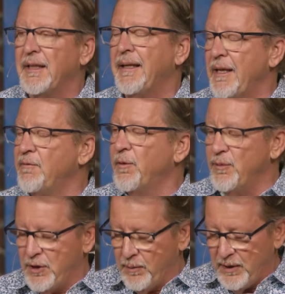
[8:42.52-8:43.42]
it came from
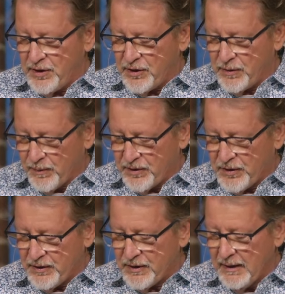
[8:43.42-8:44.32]
Jewish
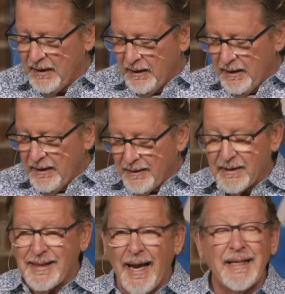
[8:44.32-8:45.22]
sources,
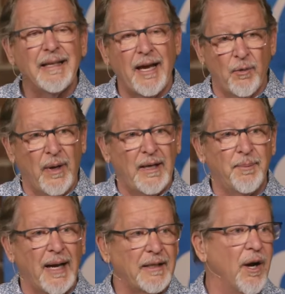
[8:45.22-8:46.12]
designed that way
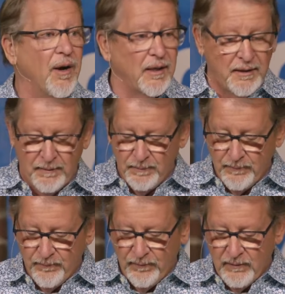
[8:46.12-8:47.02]
by God.
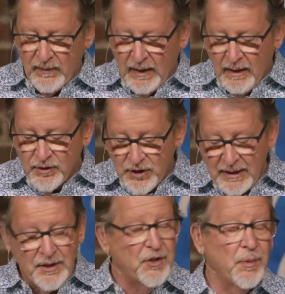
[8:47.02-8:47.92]

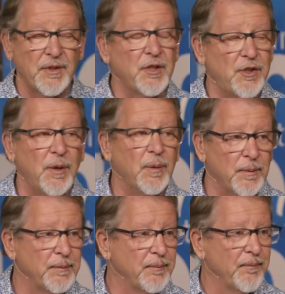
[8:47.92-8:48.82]
Jesus was a Jew,
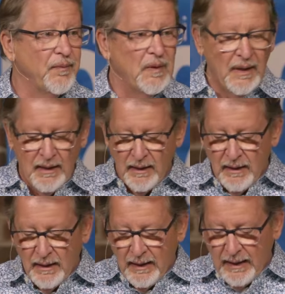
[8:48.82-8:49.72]

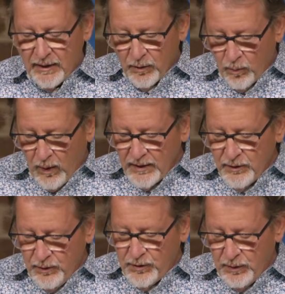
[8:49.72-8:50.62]
and the one
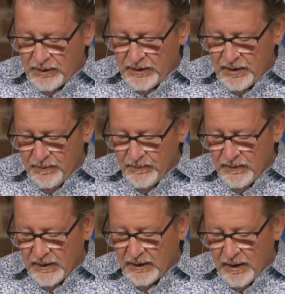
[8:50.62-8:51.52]
who took
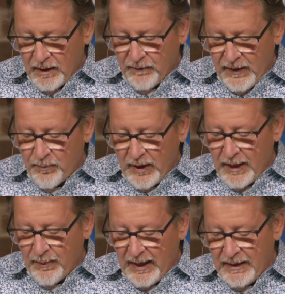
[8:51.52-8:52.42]
the God of
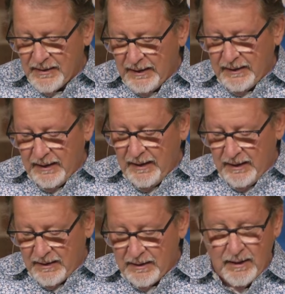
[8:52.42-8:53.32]
Abraham, Isaac,
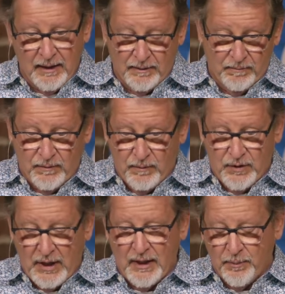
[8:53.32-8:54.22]
and
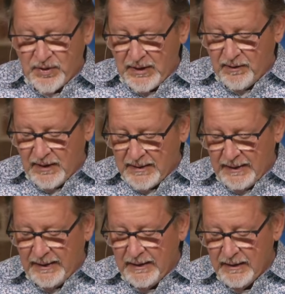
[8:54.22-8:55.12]
Jacob
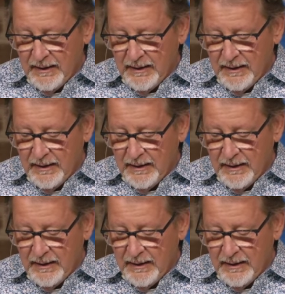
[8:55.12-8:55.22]
seriously